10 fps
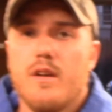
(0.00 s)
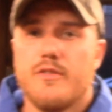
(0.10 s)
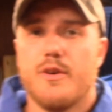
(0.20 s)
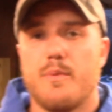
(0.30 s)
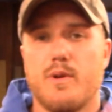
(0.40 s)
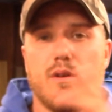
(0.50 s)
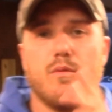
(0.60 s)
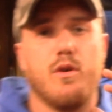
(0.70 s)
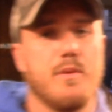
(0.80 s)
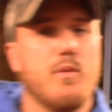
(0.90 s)
So
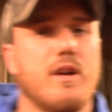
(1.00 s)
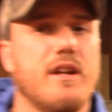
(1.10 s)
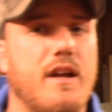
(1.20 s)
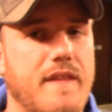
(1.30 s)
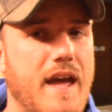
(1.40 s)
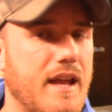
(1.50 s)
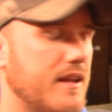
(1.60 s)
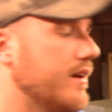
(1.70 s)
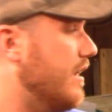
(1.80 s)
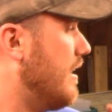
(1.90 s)
we'll be working on
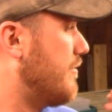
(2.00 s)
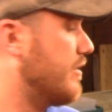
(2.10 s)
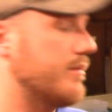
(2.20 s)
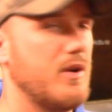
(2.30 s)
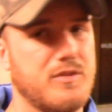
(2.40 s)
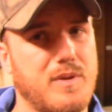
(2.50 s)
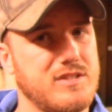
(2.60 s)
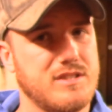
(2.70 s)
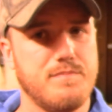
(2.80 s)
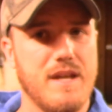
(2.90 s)
that for the most part,
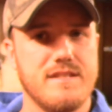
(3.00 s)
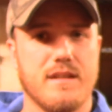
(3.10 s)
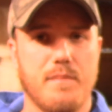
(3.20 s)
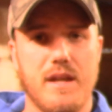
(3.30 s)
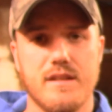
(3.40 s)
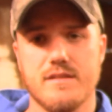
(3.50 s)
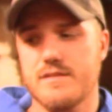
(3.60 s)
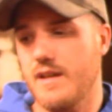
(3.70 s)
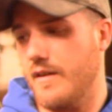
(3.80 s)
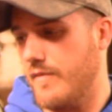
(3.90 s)
just basic maintenance
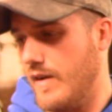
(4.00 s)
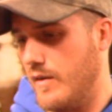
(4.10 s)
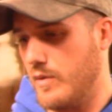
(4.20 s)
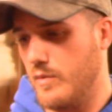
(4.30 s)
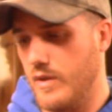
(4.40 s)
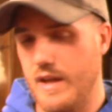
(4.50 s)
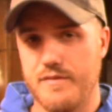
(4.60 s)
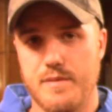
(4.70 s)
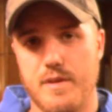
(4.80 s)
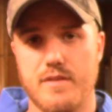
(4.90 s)
stuff. We will have
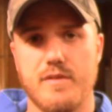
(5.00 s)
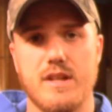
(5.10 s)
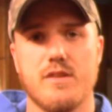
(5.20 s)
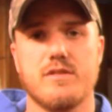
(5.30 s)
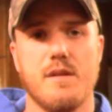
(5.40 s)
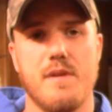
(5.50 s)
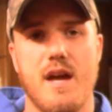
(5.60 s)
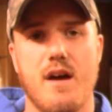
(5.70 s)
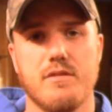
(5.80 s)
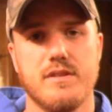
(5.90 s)
some other videos coming
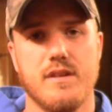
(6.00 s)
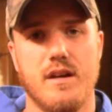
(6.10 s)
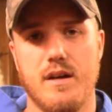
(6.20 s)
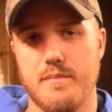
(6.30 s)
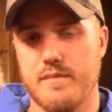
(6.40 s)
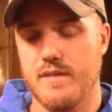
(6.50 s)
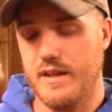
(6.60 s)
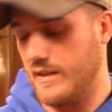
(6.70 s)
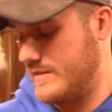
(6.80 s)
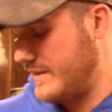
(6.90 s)
out.
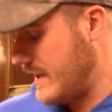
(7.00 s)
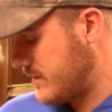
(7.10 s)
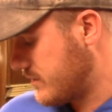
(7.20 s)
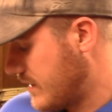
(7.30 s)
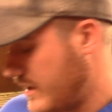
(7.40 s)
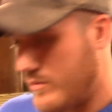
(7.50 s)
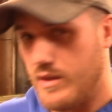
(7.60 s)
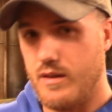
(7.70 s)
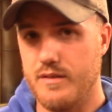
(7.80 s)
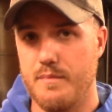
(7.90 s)
Like I said, that's kind of what
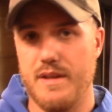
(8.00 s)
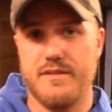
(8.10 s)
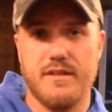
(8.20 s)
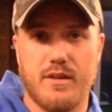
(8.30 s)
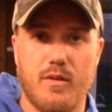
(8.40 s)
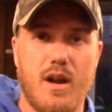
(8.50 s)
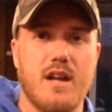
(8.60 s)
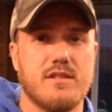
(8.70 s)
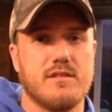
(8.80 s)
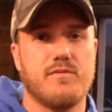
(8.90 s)
all the mess in the
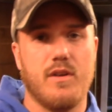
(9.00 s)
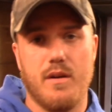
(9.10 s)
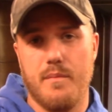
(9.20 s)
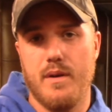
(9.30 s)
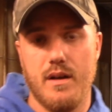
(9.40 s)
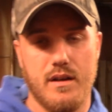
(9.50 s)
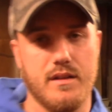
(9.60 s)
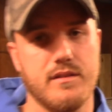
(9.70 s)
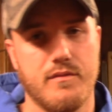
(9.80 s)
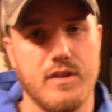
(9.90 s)
garage is from,
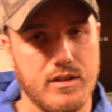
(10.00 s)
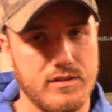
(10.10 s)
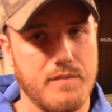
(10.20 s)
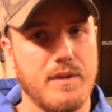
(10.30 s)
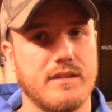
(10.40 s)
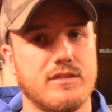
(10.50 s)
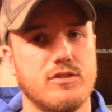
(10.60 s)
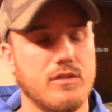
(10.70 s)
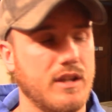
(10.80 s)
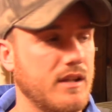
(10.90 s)
the videos I've been
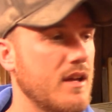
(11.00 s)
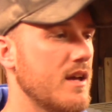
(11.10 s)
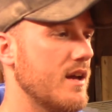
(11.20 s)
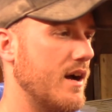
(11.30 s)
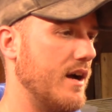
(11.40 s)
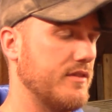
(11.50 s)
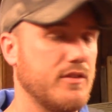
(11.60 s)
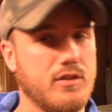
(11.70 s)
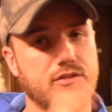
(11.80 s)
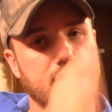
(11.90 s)
shooting. So
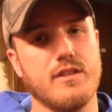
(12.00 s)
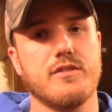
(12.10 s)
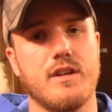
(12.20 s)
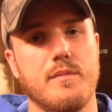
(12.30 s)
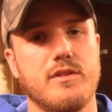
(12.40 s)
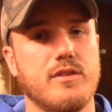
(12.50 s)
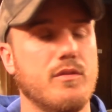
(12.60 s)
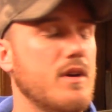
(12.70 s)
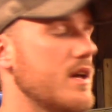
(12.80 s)
you'll see those coming too.